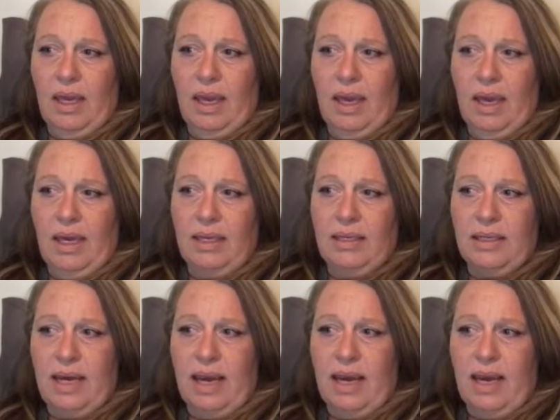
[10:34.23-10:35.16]

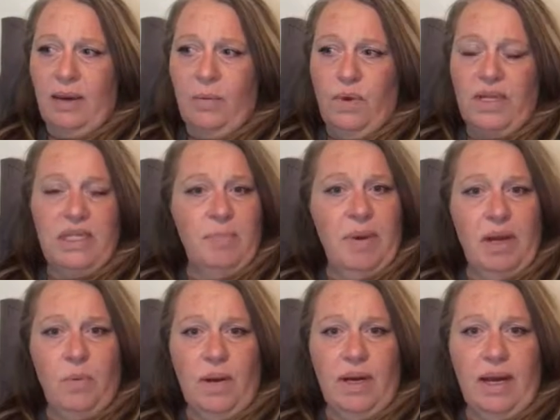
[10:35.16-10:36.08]
And I went to
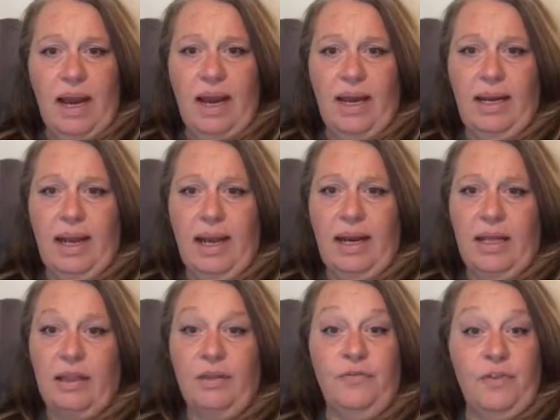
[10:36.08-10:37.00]
bed one night, and
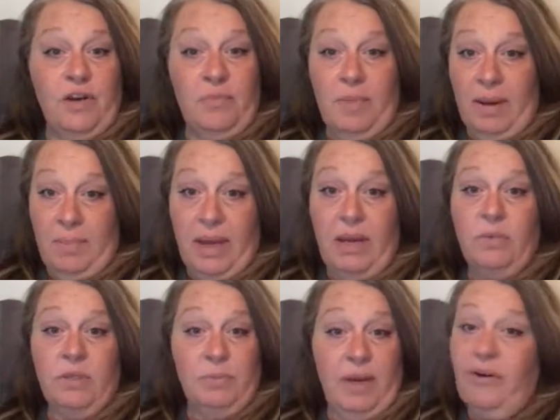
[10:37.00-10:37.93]
at the foot of my bed
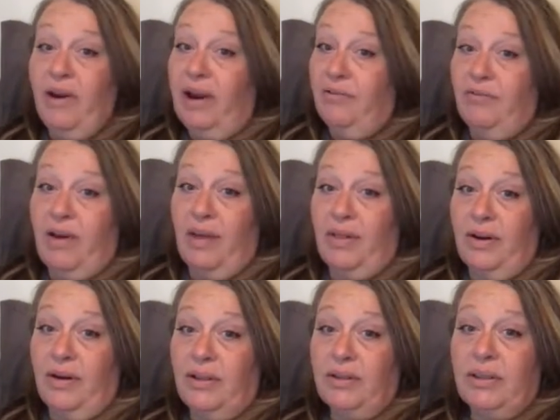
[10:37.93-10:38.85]
was my
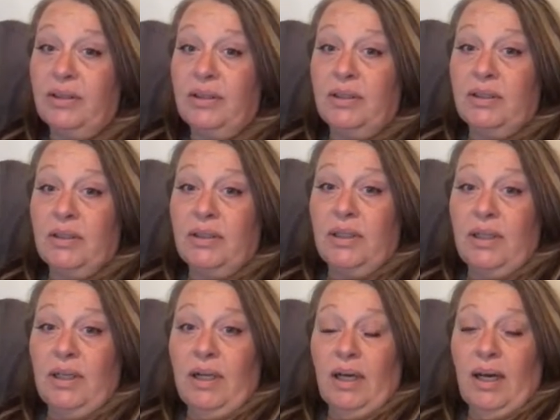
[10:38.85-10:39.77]
grandfather.
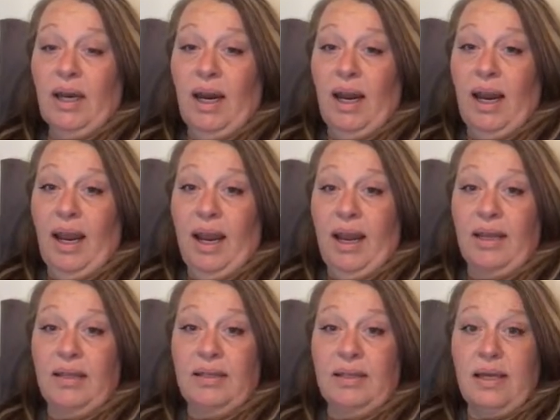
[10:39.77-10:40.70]

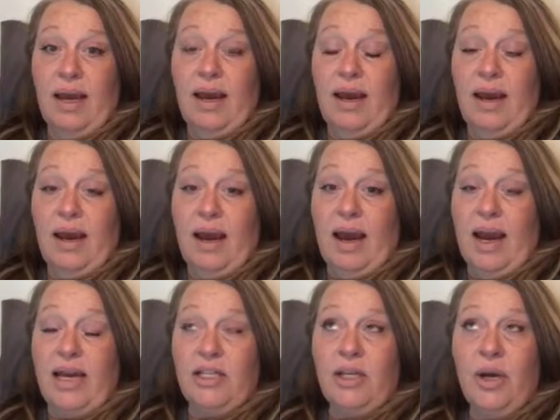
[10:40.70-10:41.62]
And
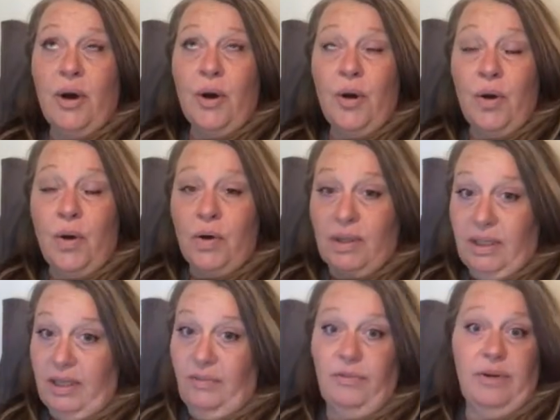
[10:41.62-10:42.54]
I
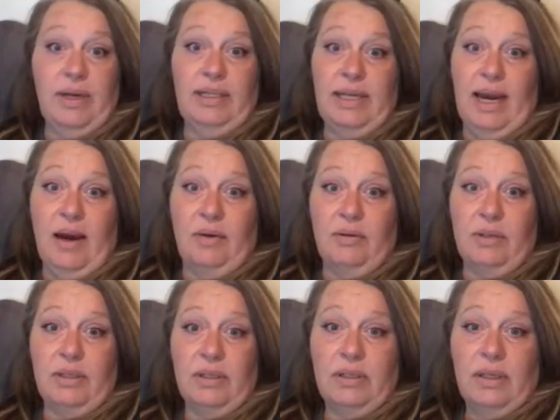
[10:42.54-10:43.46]
totally freaked
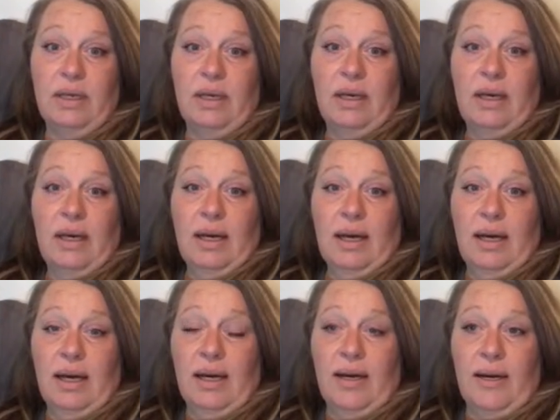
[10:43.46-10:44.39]
out.
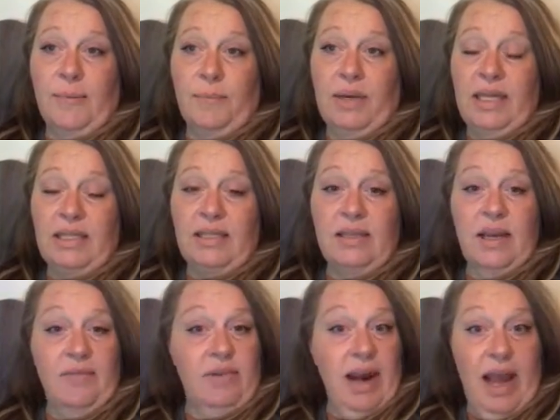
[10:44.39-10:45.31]
It's
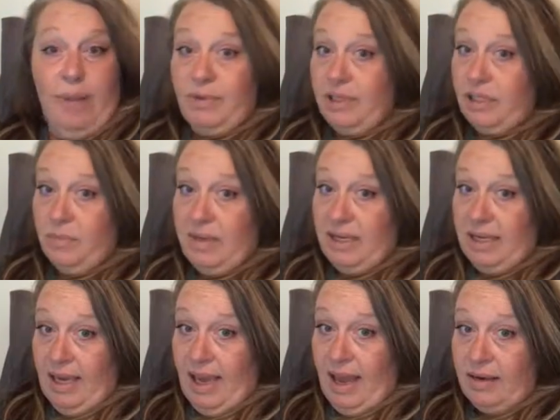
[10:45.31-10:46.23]
never happened to me
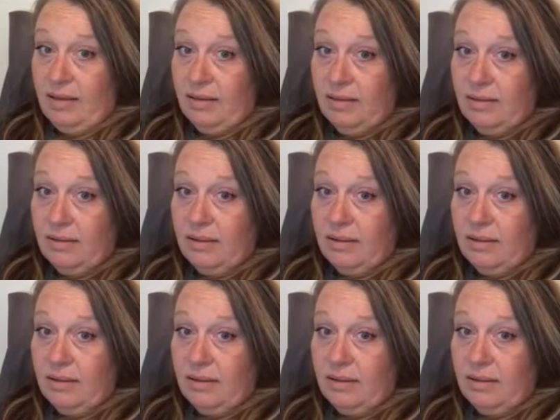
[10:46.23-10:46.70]
again.